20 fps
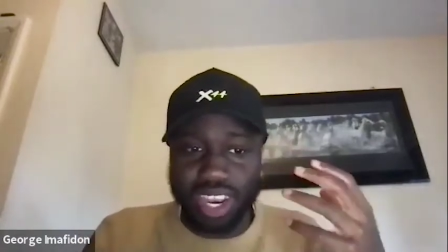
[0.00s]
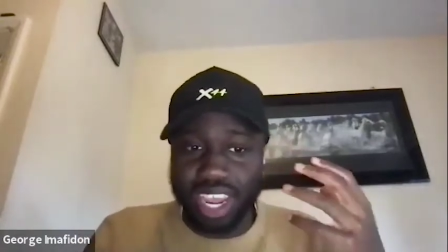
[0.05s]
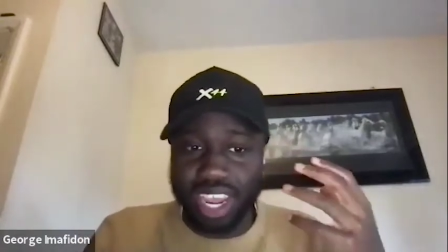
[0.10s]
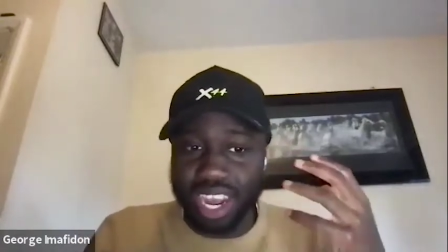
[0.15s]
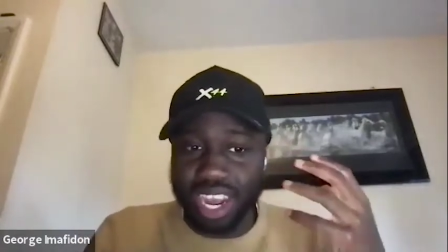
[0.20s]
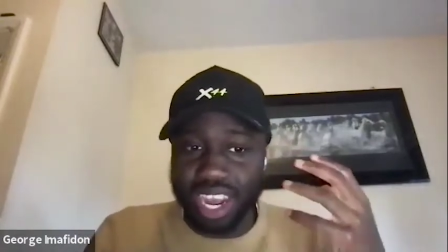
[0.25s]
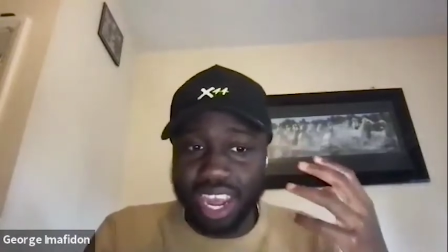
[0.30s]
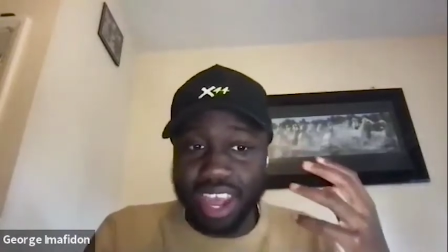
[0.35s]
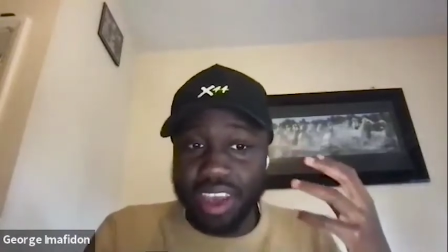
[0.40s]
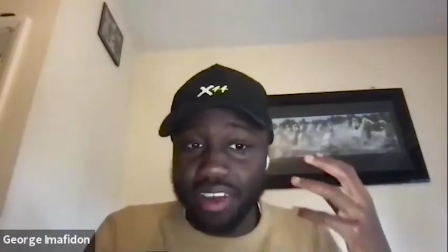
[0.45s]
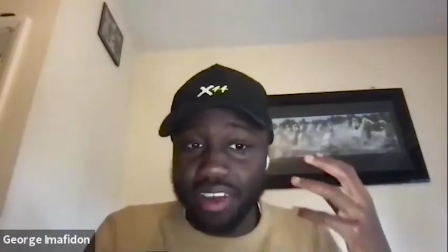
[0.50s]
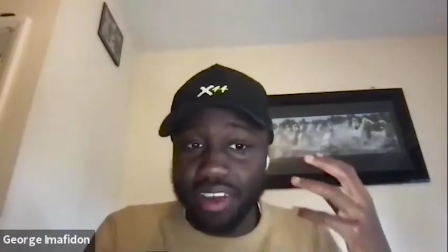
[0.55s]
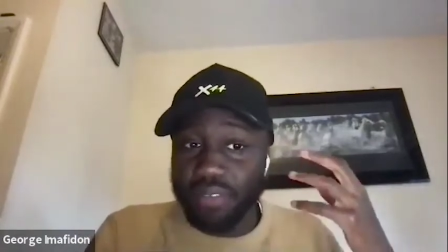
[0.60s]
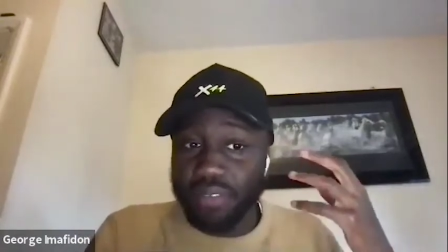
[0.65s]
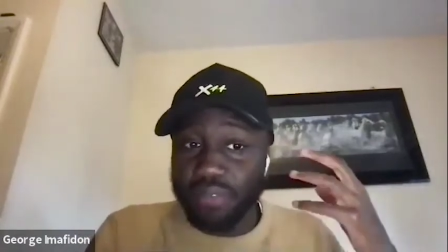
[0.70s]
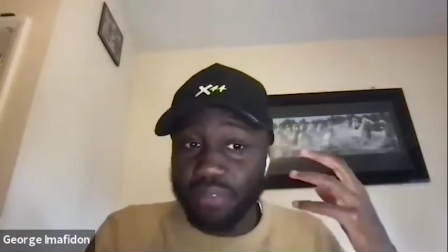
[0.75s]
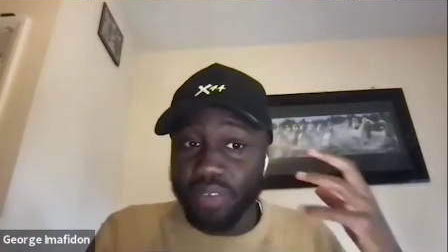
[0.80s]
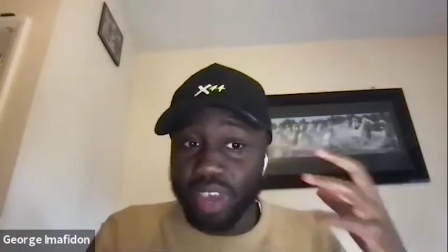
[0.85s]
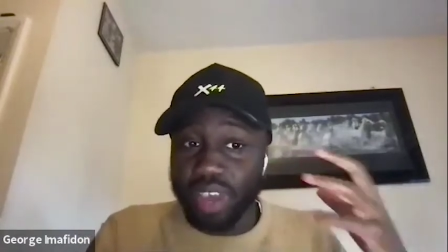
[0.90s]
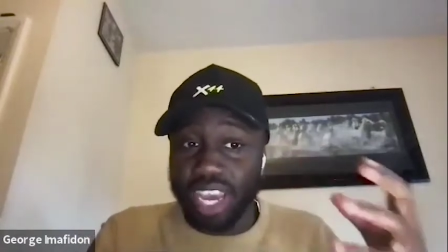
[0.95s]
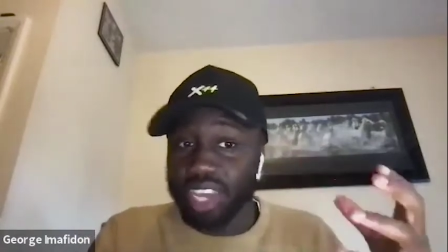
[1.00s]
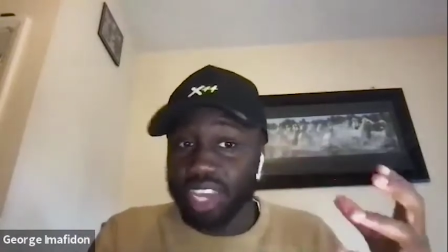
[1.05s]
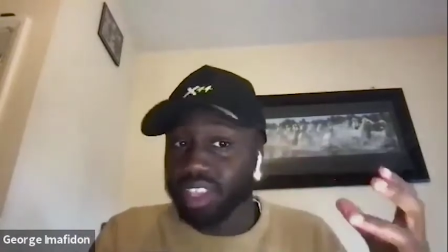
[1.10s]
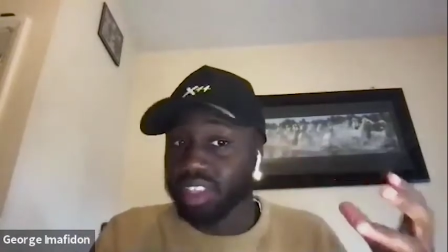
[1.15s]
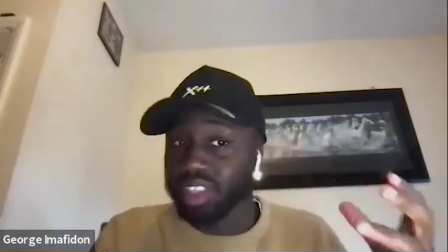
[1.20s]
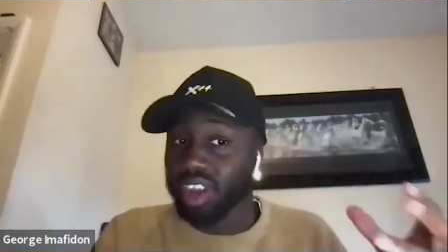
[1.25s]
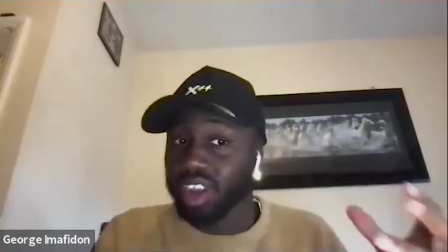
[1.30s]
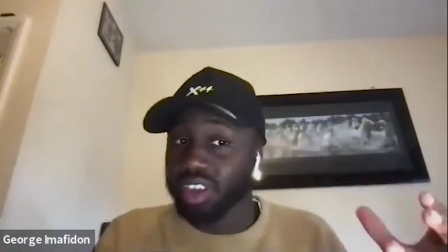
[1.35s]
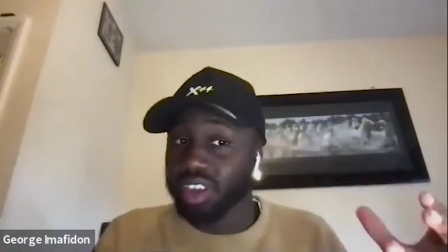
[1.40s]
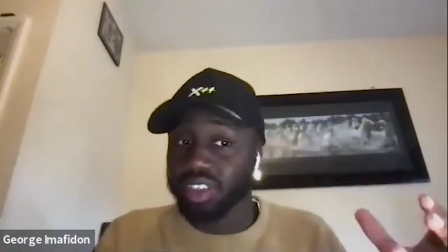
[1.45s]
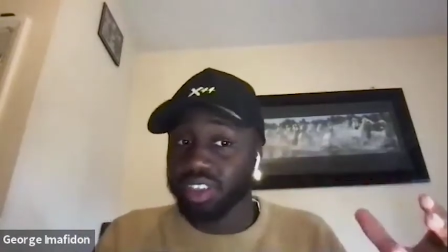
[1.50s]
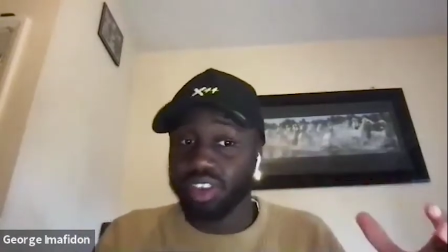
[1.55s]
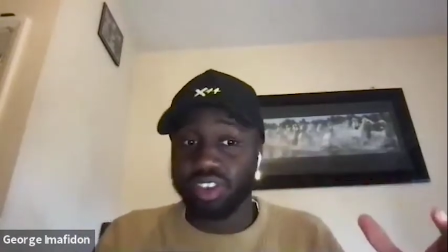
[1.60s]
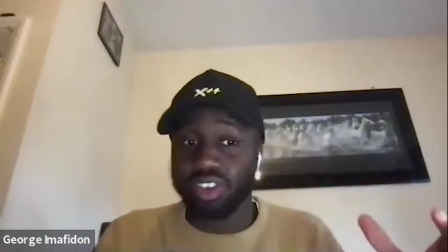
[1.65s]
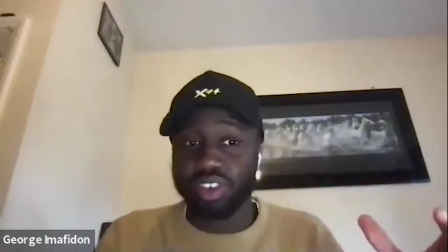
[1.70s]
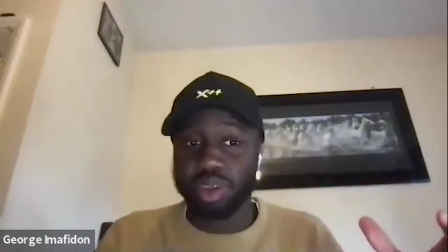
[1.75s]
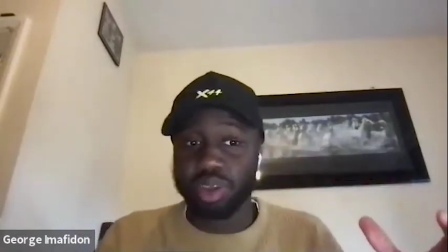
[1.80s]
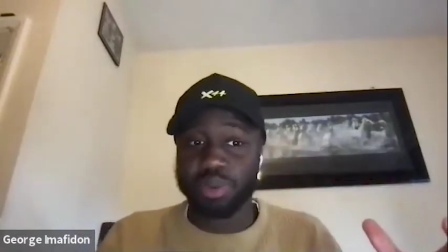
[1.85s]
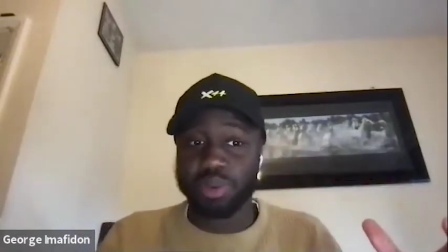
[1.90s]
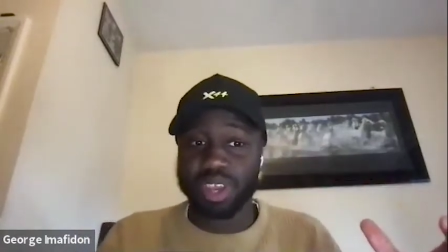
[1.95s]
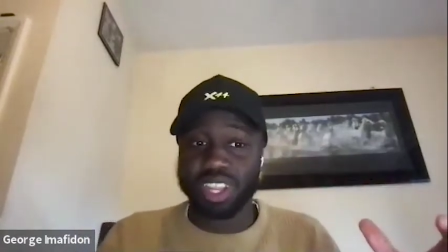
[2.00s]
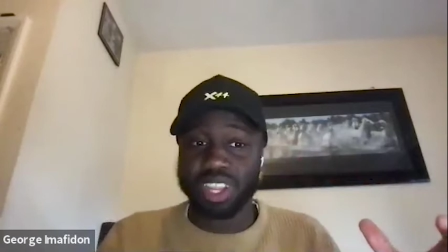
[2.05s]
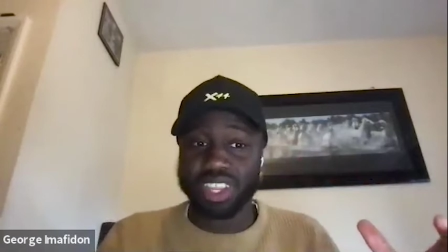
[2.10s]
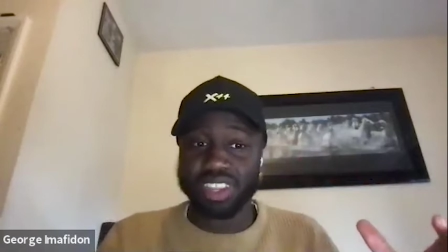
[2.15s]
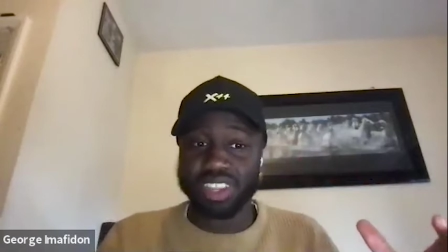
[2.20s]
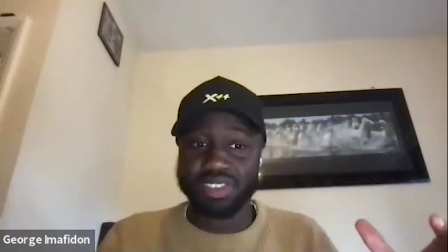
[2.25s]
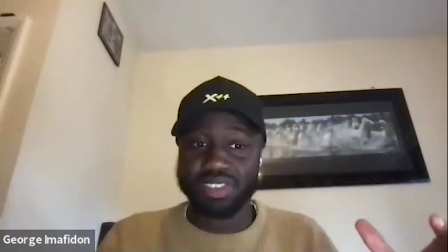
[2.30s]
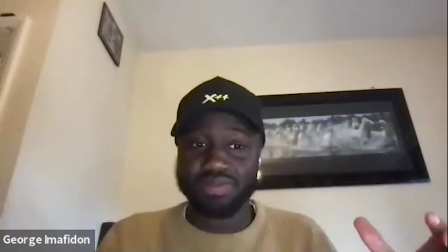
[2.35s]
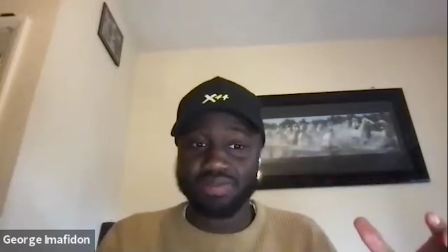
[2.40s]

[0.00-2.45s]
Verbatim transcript: that, fear starts to creep in.